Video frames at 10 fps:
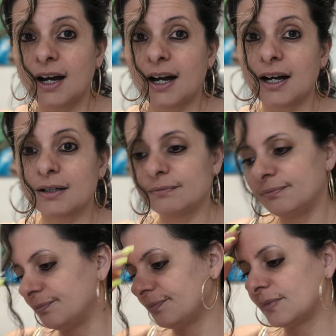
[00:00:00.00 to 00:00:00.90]

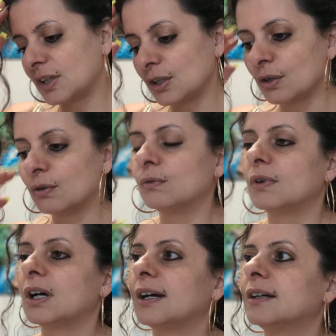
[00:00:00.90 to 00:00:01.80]
um you
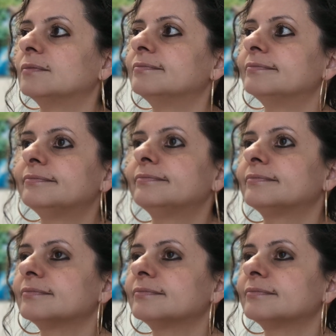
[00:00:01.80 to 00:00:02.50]
know um